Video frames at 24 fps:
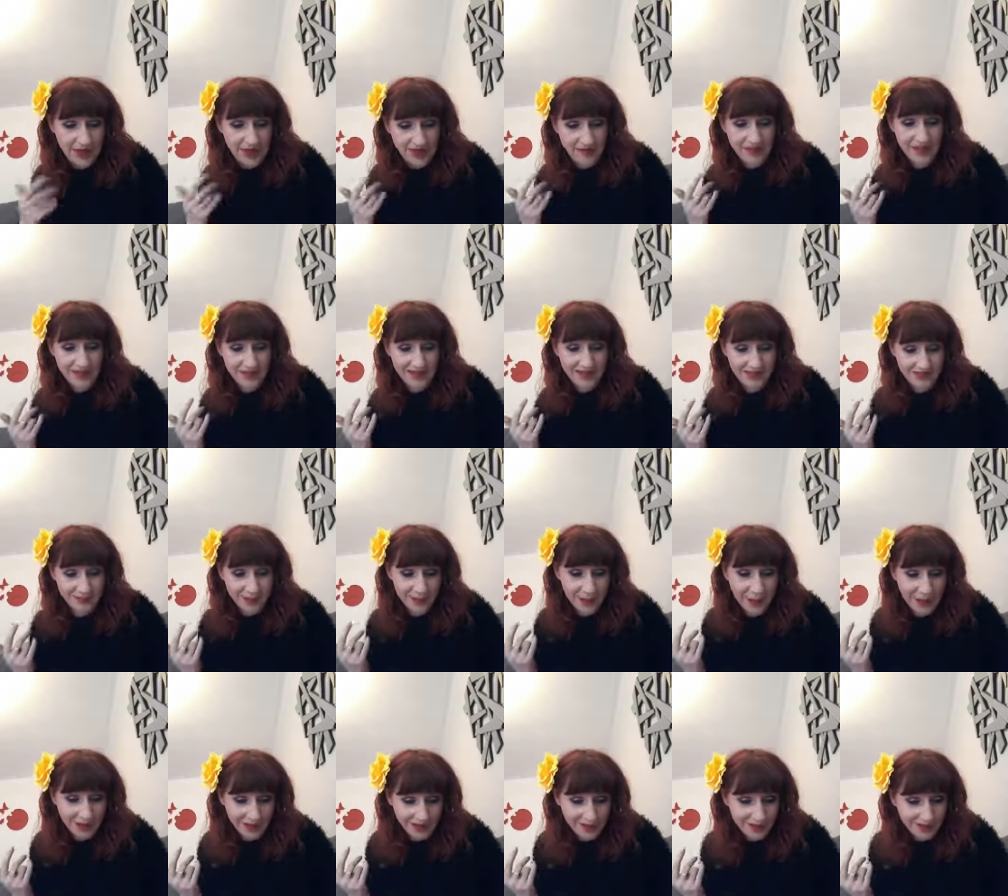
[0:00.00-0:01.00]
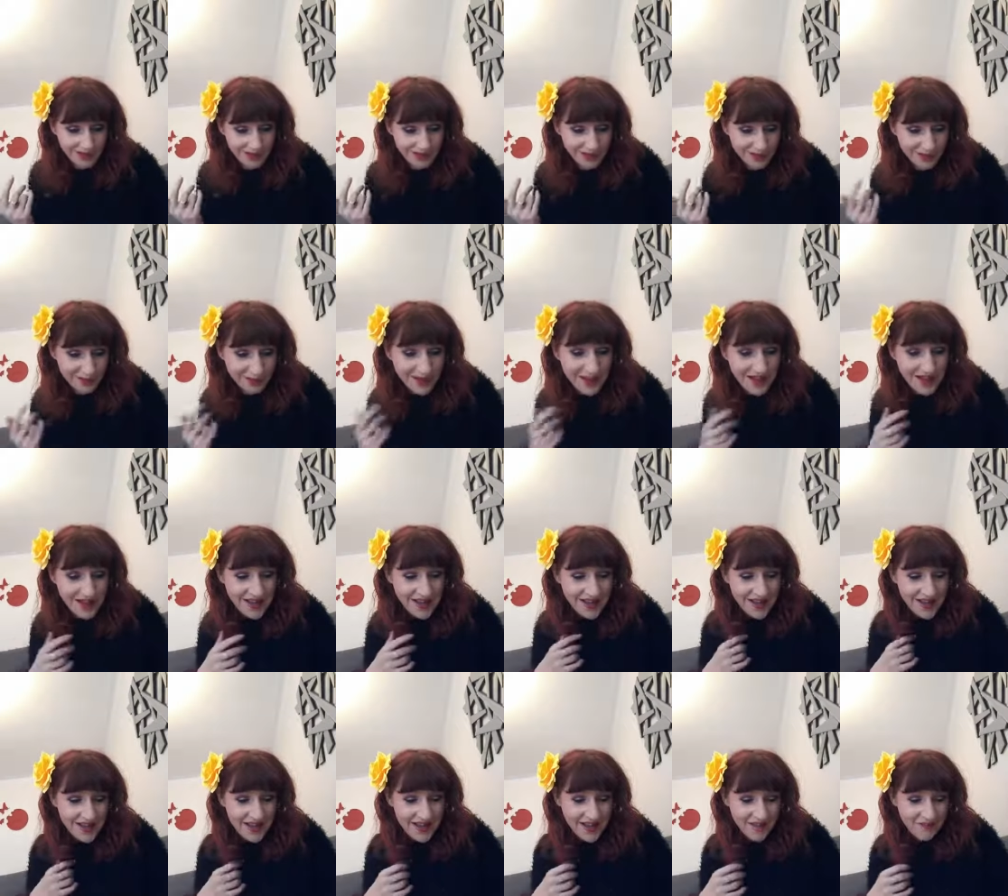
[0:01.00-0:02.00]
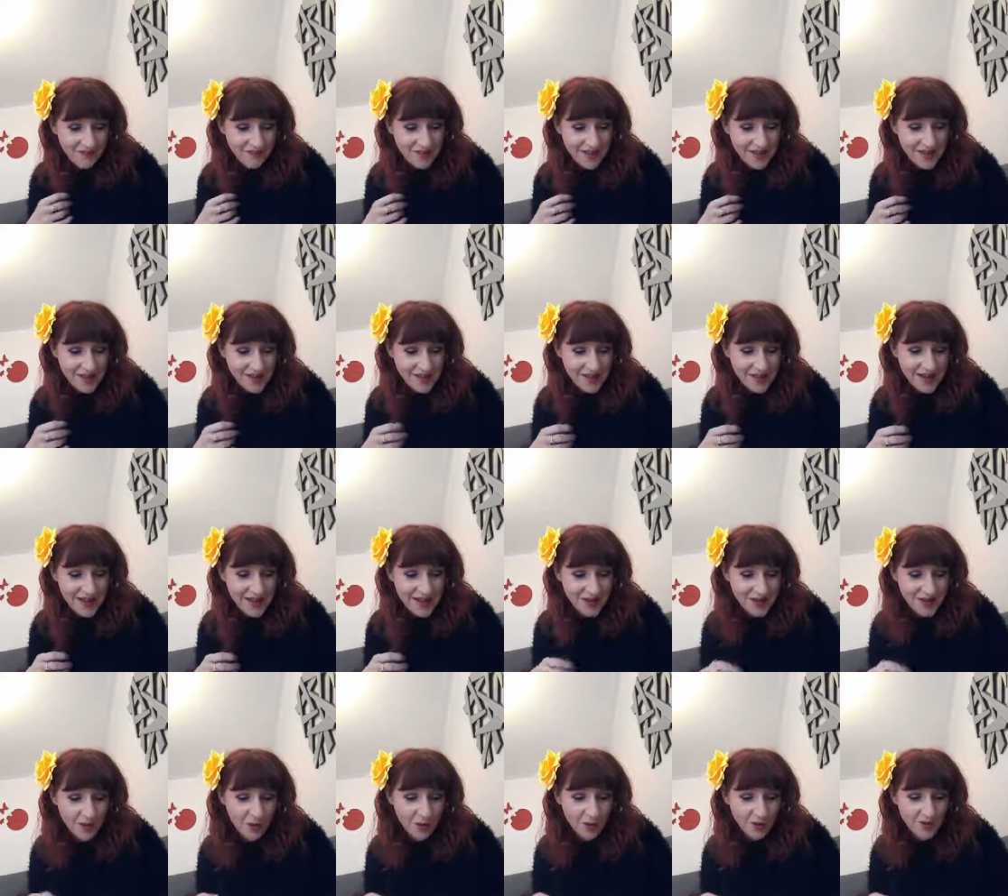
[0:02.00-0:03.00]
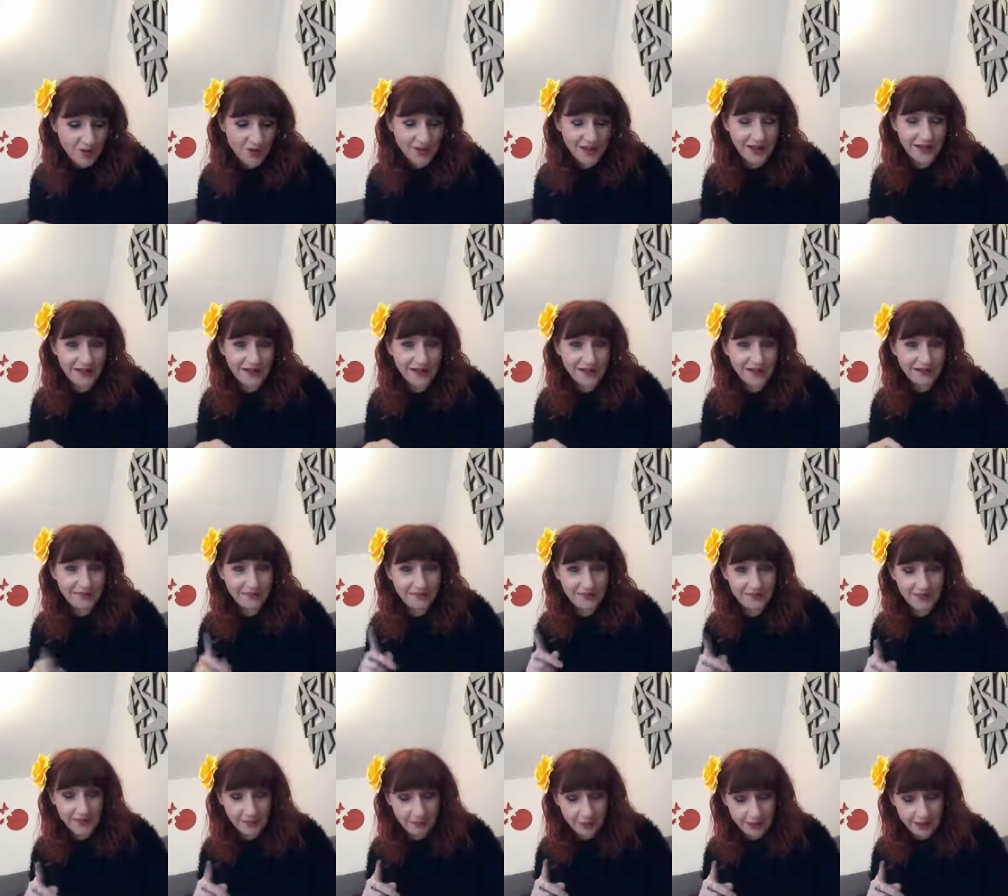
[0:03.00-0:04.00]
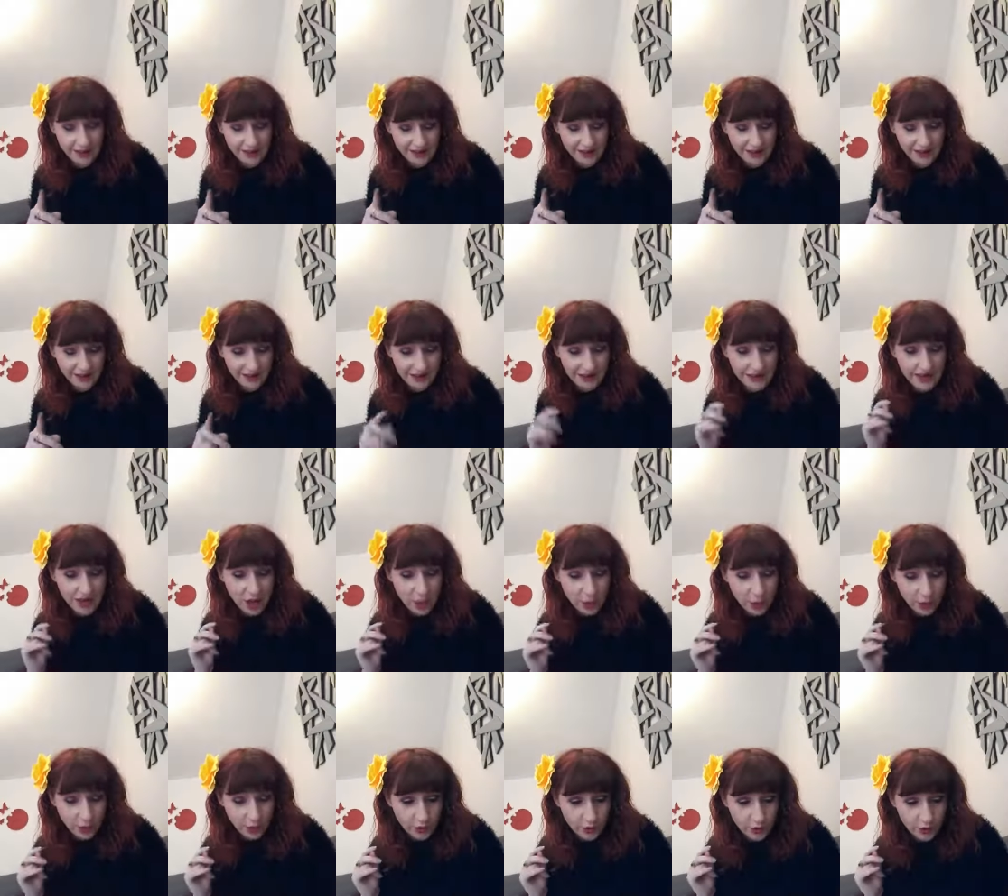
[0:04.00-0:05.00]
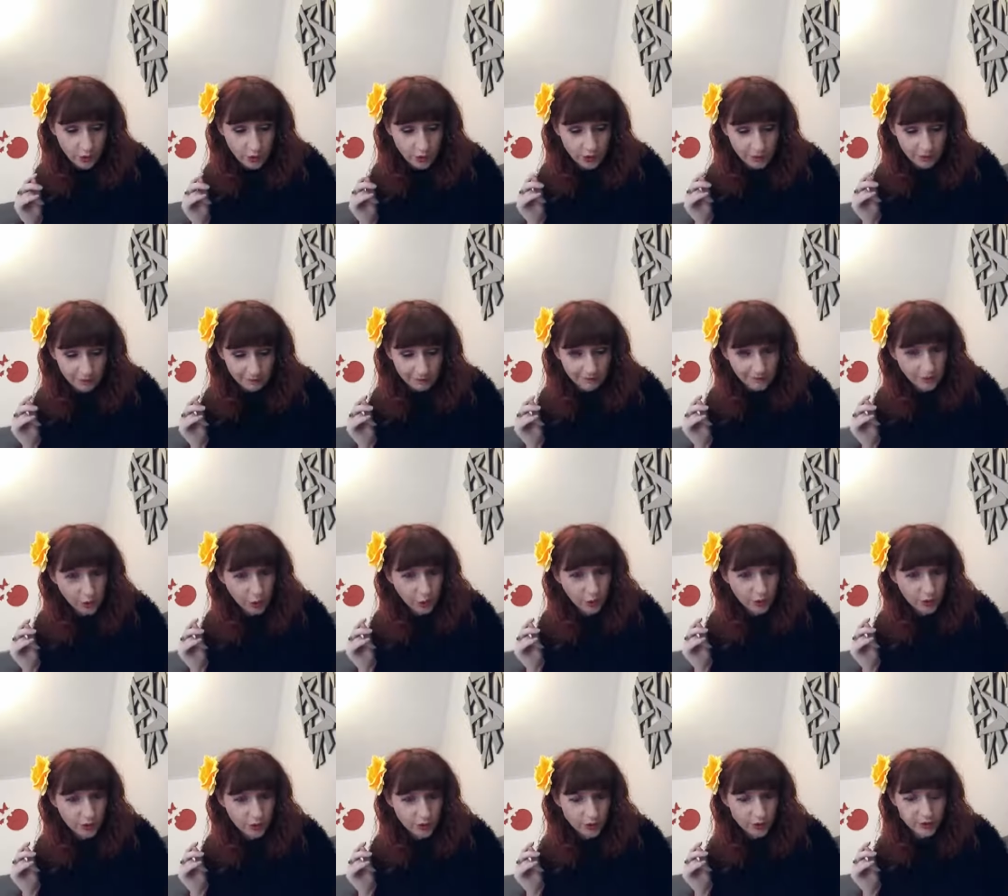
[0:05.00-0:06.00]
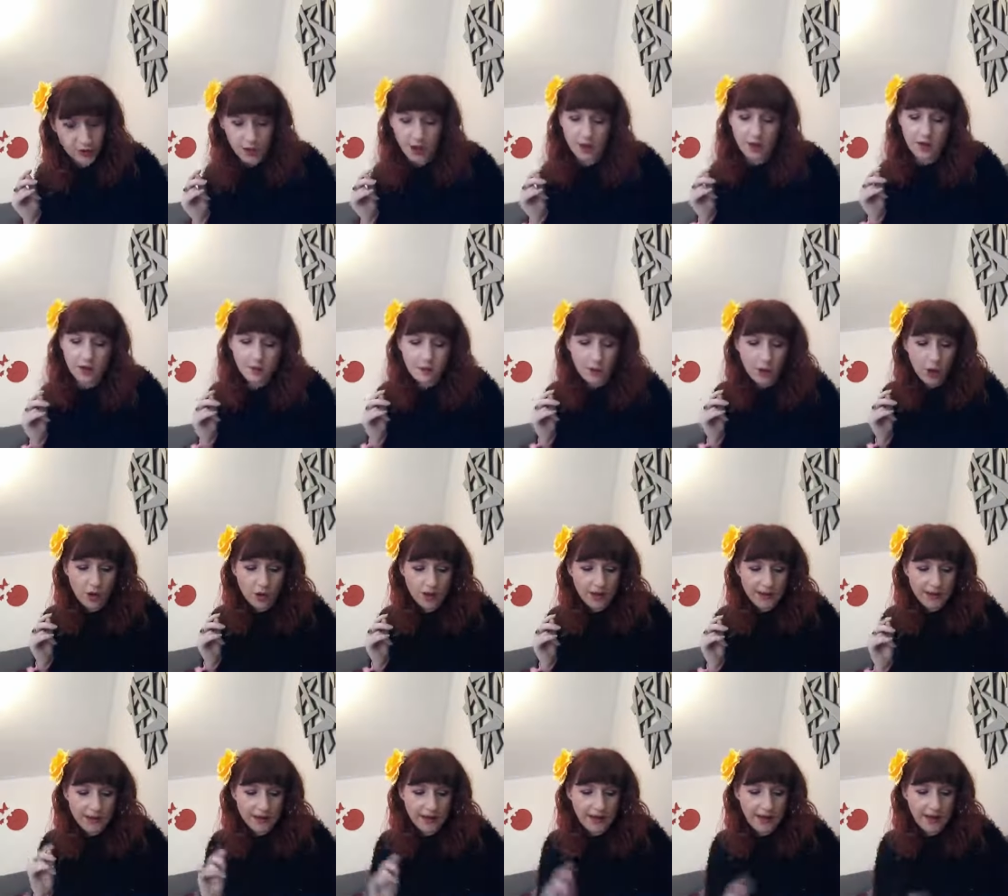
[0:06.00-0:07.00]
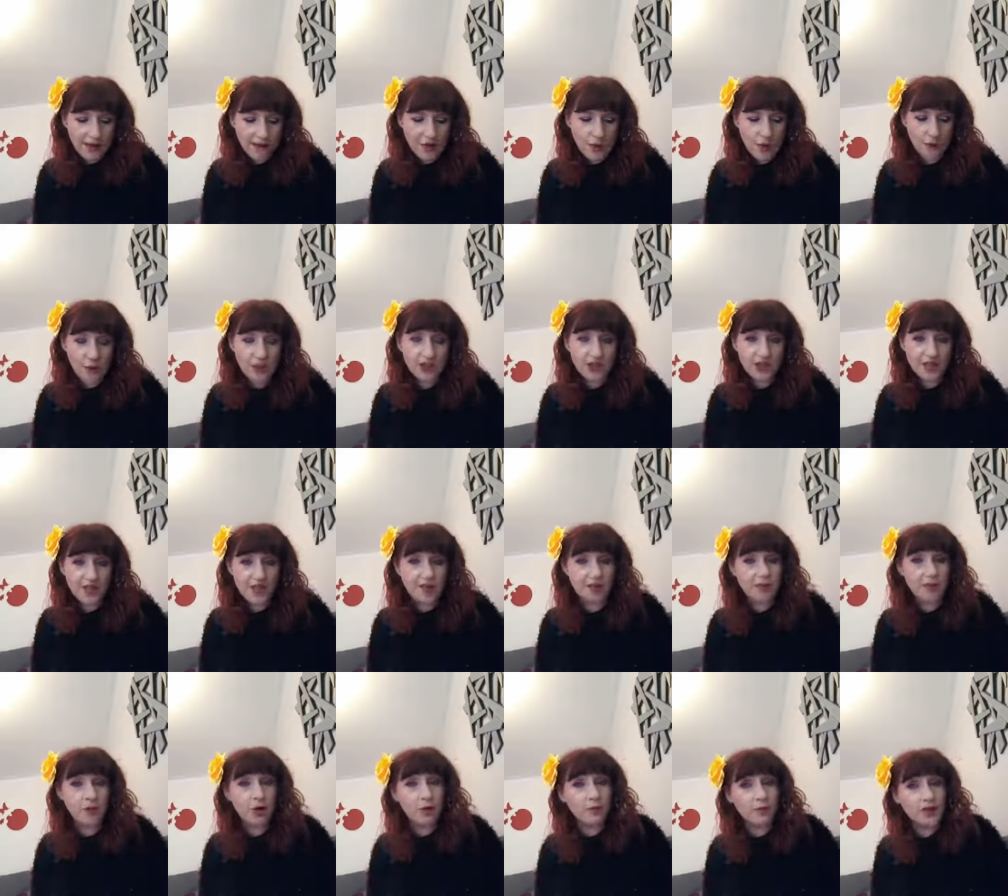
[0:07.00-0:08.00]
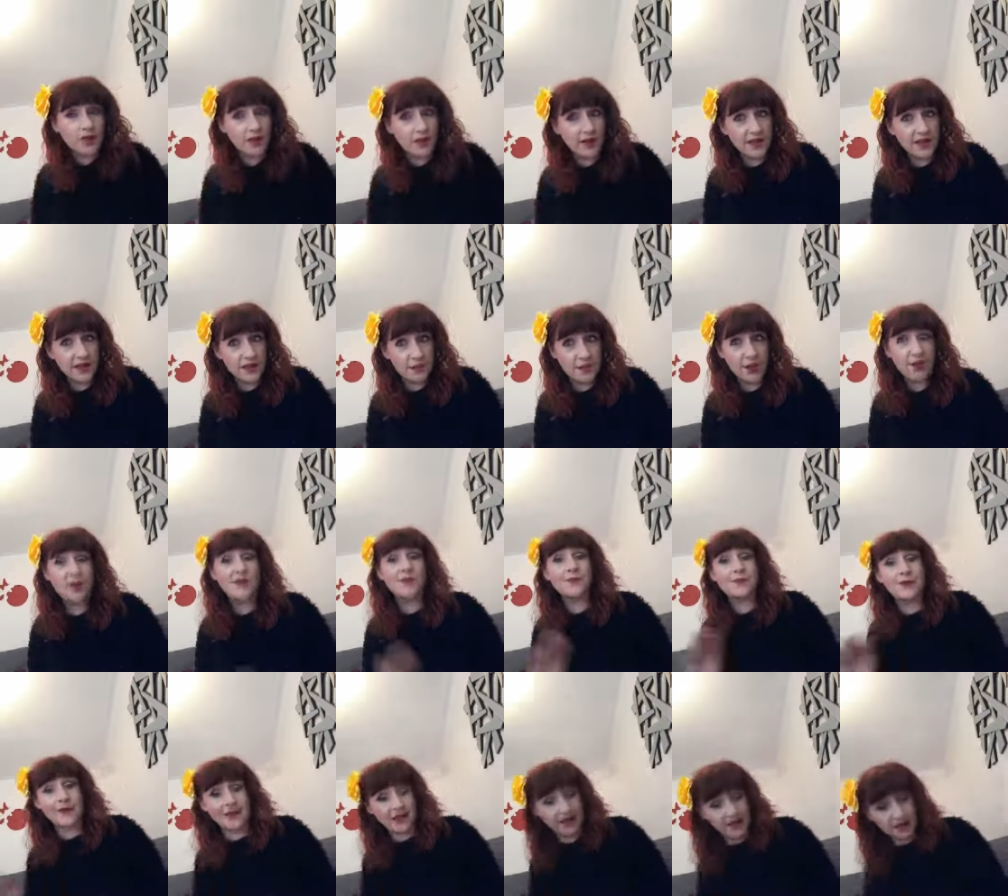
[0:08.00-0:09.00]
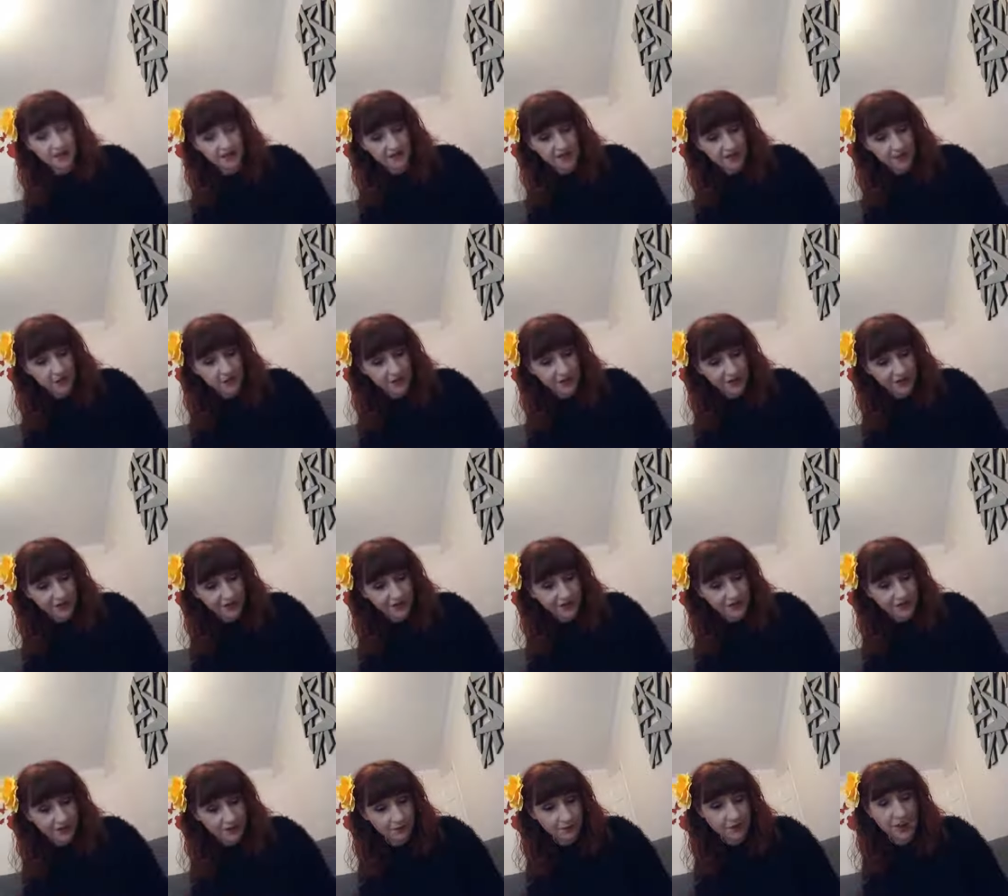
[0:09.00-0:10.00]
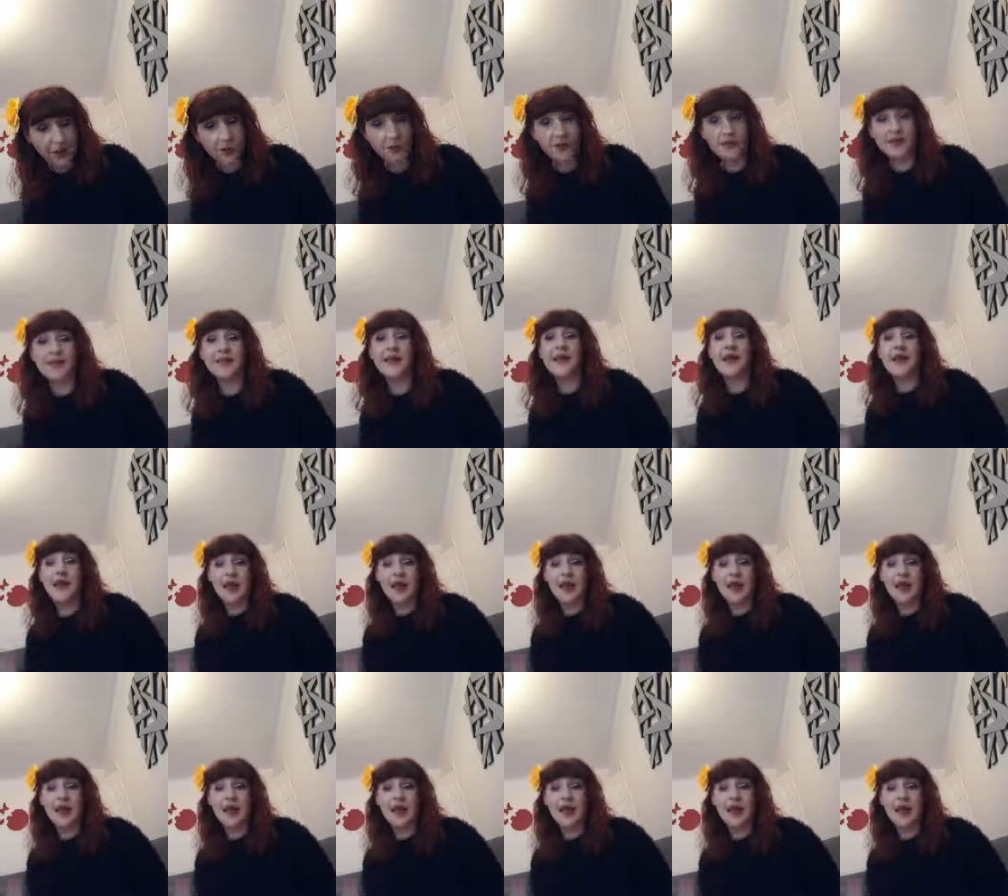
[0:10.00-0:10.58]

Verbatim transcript: I think it seems quite a good deal. Um, you can also get the, the word I can never say, connoisseur, connoisseur, box, um, which is normally £20, but again, it's down to £15.